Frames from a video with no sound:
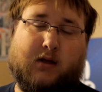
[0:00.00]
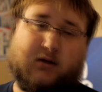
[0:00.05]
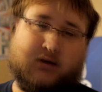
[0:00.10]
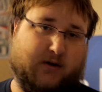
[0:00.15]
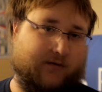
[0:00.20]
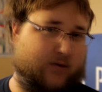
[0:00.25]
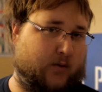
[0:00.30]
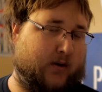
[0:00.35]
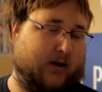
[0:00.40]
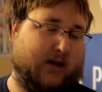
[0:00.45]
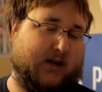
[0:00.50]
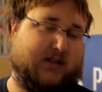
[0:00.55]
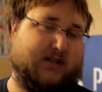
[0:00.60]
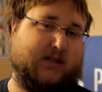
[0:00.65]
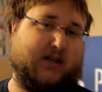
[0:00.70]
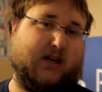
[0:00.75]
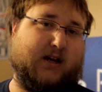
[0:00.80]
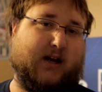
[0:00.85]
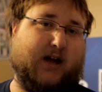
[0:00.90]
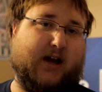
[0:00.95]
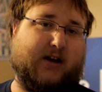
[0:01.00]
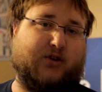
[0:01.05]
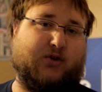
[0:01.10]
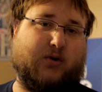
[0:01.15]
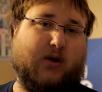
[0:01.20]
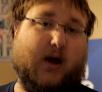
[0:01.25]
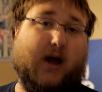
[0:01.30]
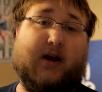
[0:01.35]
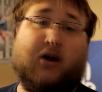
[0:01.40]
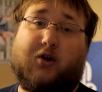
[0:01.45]
So if you want to see a guy
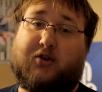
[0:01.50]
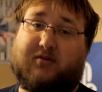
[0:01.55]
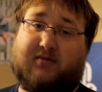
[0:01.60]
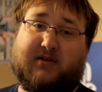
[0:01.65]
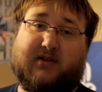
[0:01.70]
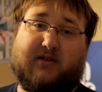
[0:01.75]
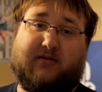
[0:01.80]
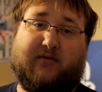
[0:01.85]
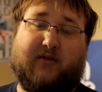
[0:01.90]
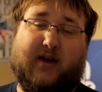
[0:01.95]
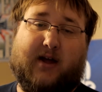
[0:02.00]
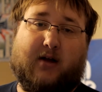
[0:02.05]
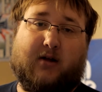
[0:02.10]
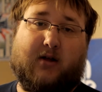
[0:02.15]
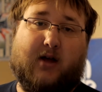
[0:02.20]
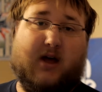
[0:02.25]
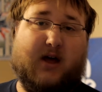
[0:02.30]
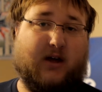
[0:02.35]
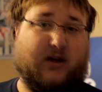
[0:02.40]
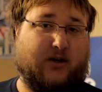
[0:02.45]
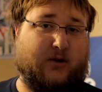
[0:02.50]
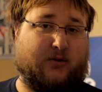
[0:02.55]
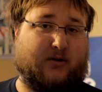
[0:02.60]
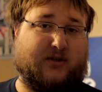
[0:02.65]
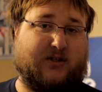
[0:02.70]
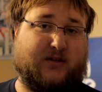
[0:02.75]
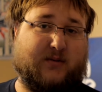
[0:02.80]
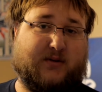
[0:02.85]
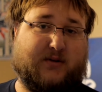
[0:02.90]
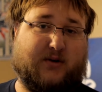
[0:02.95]
try and ultimately fail, you
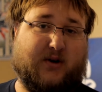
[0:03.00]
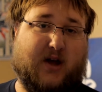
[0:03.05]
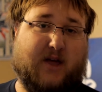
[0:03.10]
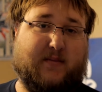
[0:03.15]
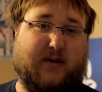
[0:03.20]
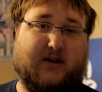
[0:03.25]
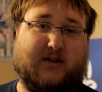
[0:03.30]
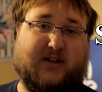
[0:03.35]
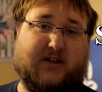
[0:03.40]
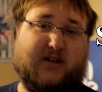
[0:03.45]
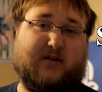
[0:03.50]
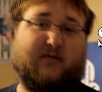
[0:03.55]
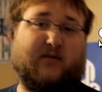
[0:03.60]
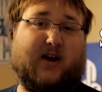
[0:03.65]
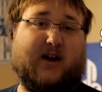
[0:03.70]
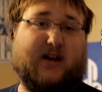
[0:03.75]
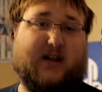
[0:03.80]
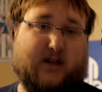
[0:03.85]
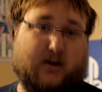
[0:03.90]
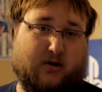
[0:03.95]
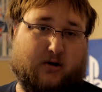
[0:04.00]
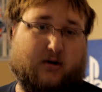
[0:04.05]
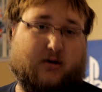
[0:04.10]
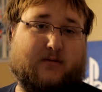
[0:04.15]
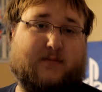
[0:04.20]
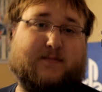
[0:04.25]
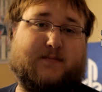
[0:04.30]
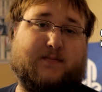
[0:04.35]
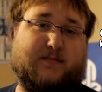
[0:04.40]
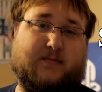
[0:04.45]
can subscribe by clicking right here.
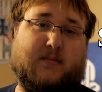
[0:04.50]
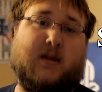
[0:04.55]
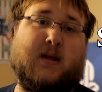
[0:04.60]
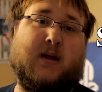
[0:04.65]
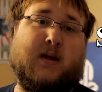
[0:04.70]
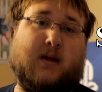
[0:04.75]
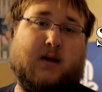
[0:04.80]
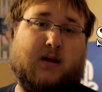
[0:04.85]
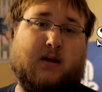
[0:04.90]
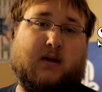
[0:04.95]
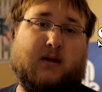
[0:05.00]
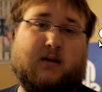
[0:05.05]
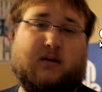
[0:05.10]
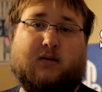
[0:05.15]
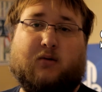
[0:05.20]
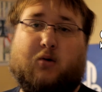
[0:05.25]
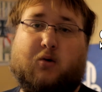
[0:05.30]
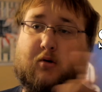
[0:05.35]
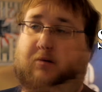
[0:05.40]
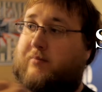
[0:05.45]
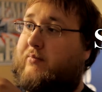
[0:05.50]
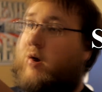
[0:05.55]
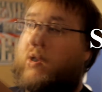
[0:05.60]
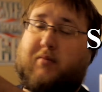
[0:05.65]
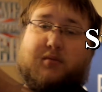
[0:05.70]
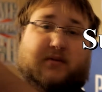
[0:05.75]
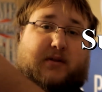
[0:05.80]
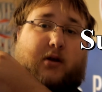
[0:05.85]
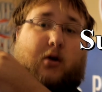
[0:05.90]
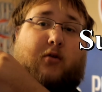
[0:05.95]
Or
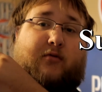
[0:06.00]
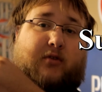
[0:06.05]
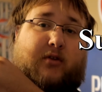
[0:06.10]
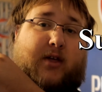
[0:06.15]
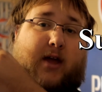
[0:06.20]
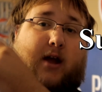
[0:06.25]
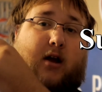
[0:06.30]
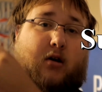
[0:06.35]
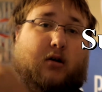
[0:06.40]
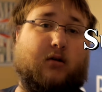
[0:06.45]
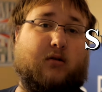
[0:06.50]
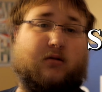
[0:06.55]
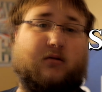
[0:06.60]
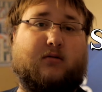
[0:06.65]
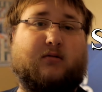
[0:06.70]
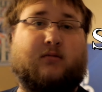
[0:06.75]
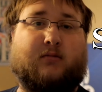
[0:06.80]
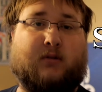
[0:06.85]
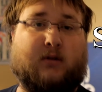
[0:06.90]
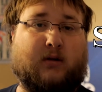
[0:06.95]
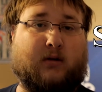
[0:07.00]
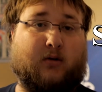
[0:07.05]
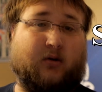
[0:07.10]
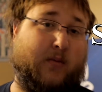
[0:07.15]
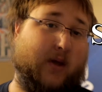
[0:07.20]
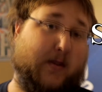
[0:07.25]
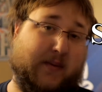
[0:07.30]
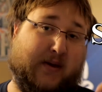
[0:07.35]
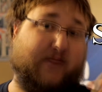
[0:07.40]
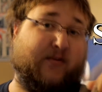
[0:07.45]
probably over there. Or
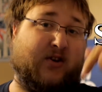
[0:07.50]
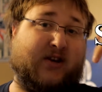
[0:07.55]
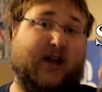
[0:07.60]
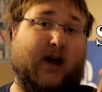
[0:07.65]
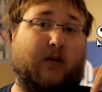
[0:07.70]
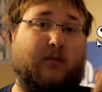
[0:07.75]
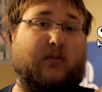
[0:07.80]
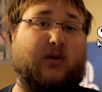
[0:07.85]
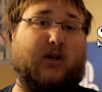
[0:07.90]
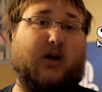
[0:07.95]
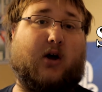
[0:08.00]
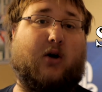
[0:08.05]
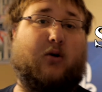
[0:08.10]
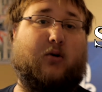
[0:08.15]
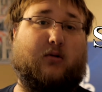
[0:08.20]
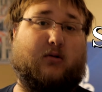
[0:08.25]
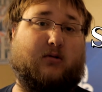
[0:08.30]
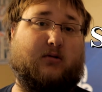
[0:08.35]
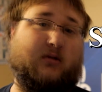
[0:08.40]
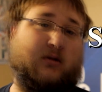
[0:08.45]
maybe even down below.